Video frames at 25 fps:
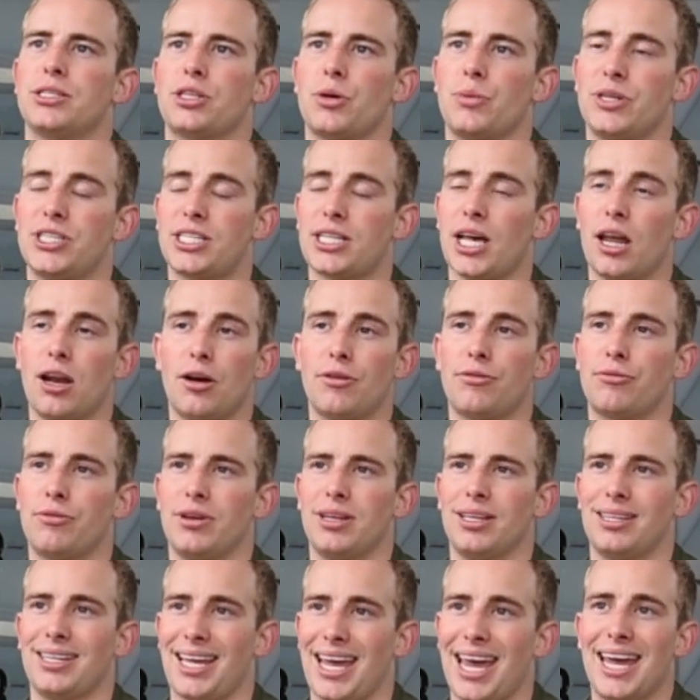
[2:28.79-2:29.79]
So we start off
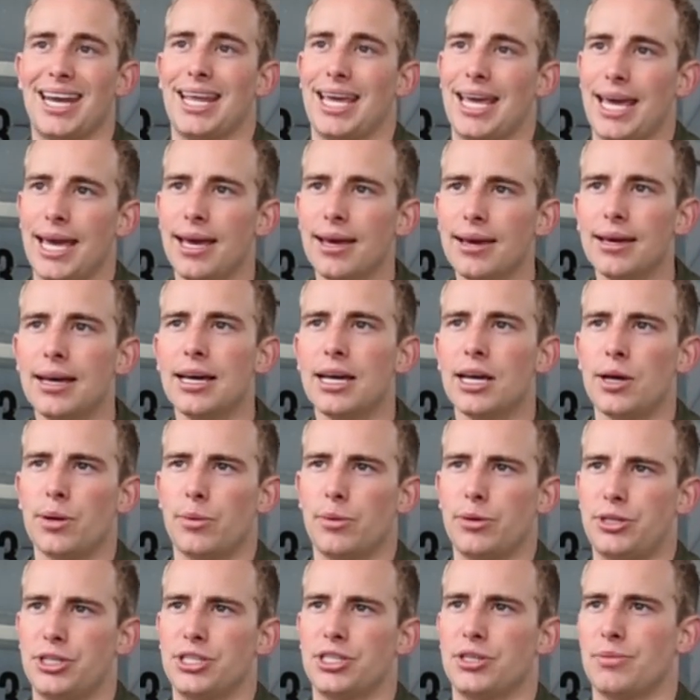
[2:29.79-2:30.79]
with Ed Air,
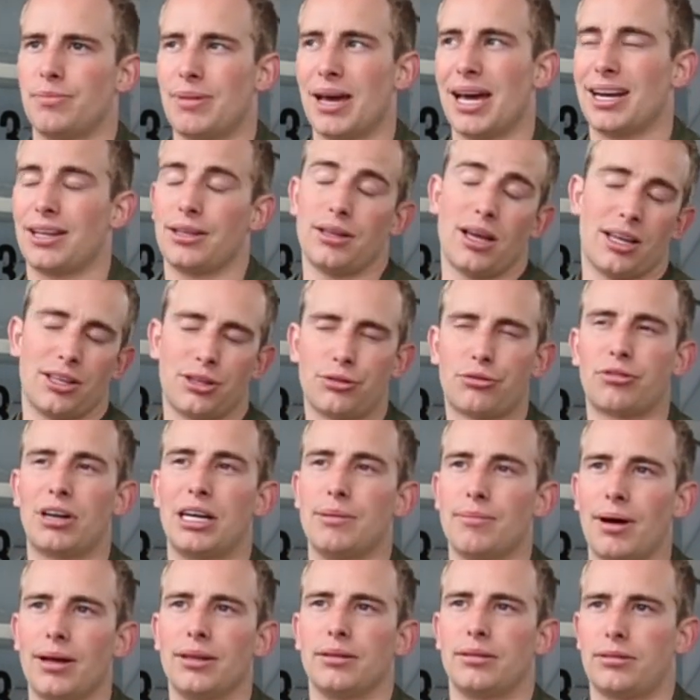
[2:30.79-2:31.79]
which is about a
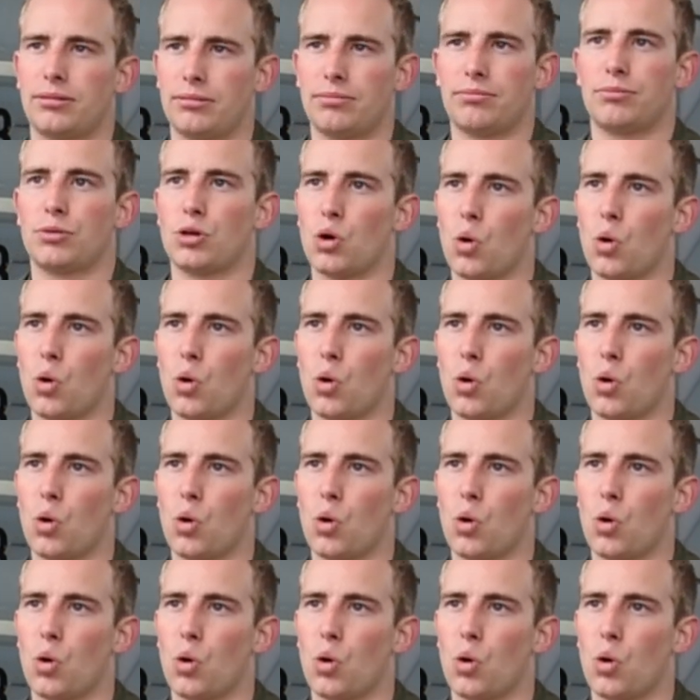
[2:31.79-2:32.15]
three-month